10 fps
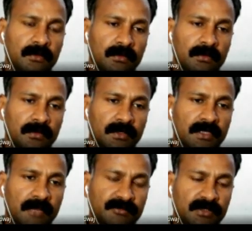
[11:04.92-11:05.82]

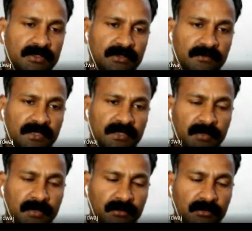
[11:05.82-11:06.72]
encapsulation of that
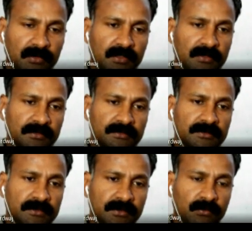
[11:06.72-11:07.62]
particular,
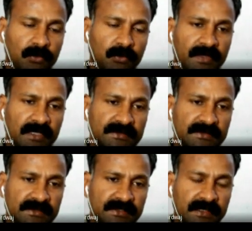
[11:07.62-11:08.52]
what we can
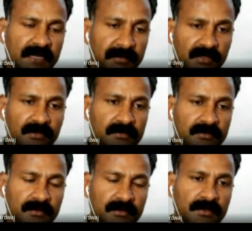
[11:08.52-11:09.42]
say, the adapter,
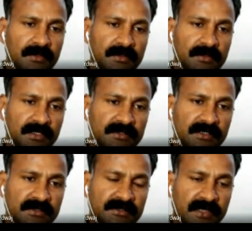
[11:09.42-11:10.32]
there is
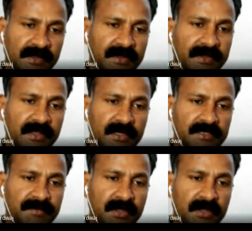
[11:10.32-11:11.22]
a circuitry
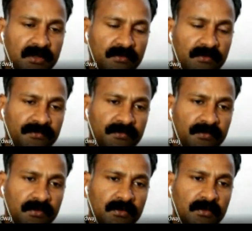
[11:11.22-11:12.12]
arrangement of
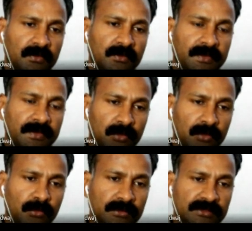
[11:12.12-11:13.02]

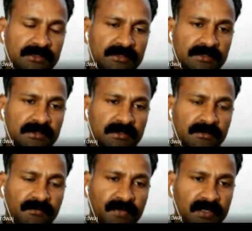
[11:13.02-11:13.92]
diodes,
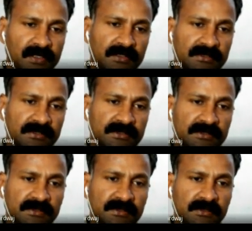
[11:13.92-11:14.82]
filters,
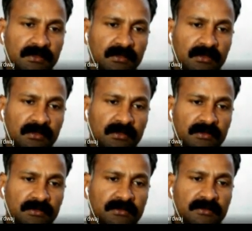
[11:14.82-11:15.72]

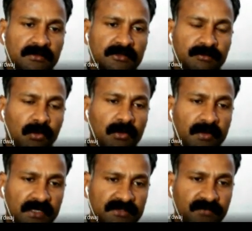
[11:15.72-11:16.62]
or small
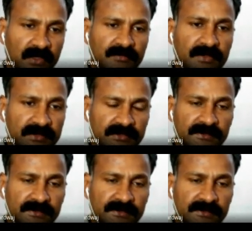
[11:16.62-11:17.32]
transformers,